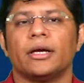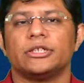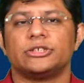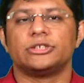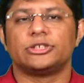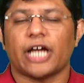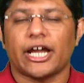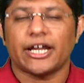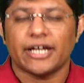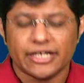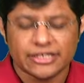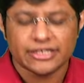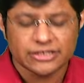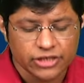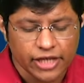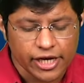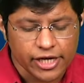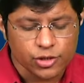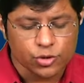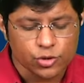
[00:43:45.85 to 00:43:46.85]
China is
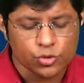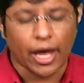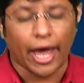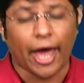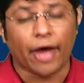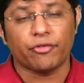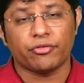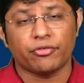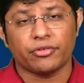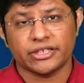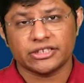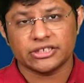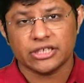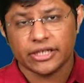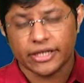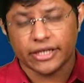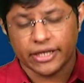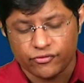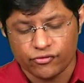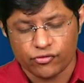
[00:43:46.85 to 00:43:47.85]
trying to have regional
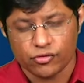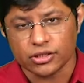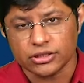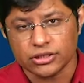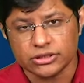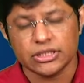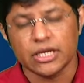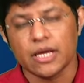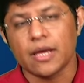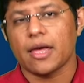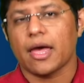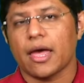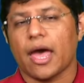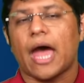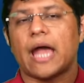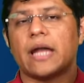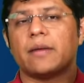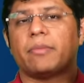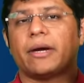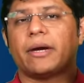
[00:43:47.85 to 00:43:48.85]
influence,
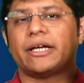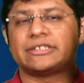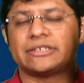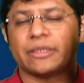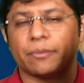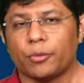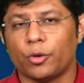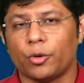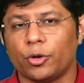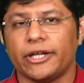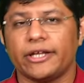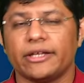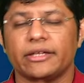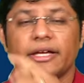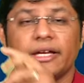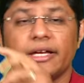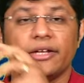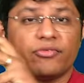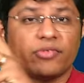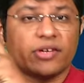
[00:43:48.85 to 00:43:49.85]
and by supporting the
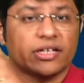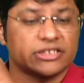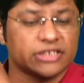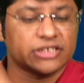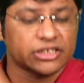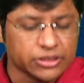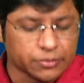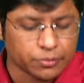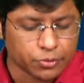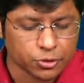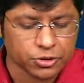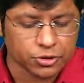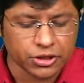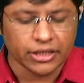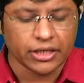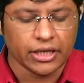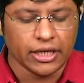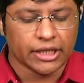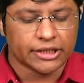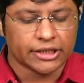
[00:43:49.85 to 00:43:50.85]
infrastructure project,
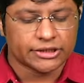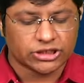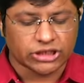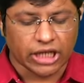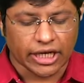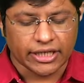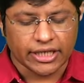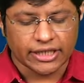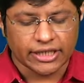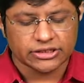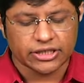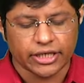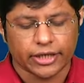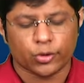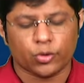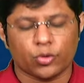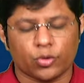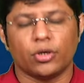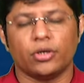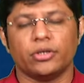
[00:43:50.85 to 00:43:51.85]
China is trying
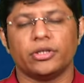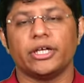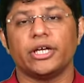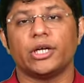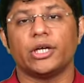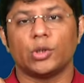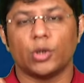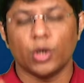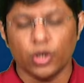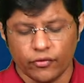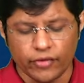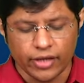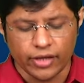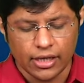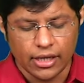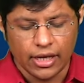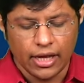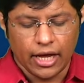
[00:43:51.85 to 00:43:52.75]
to earn the goodwill,